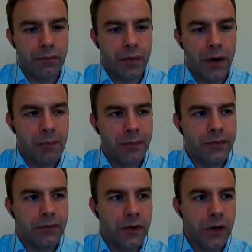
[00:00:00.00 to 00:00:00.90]

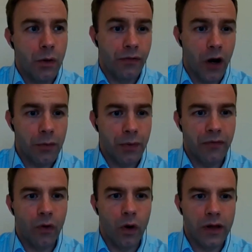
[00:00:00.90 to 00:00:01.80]
Perhaps you have heard
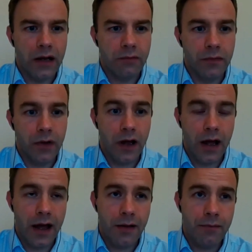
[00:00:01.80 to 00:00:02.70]
before that
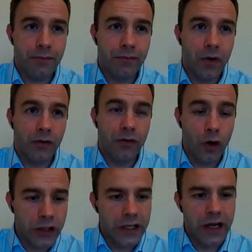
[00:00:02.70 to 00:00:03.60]

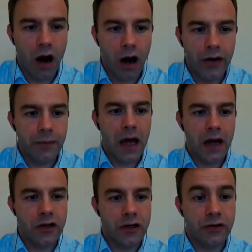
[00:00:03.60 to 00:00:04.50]
unfortunately hiring
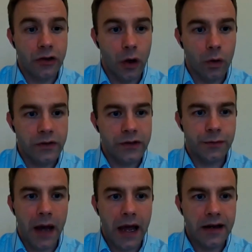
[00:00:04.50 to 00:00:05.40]
managers don't
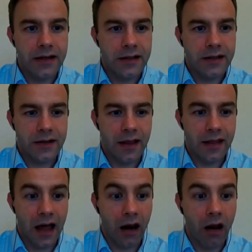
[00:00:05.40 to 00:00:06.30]
spend
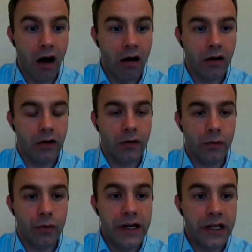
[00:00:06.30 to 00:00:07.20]
that long
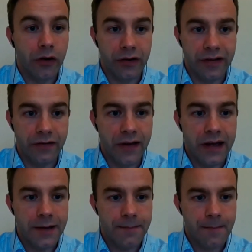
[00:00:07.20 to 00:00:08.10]
reading your CV.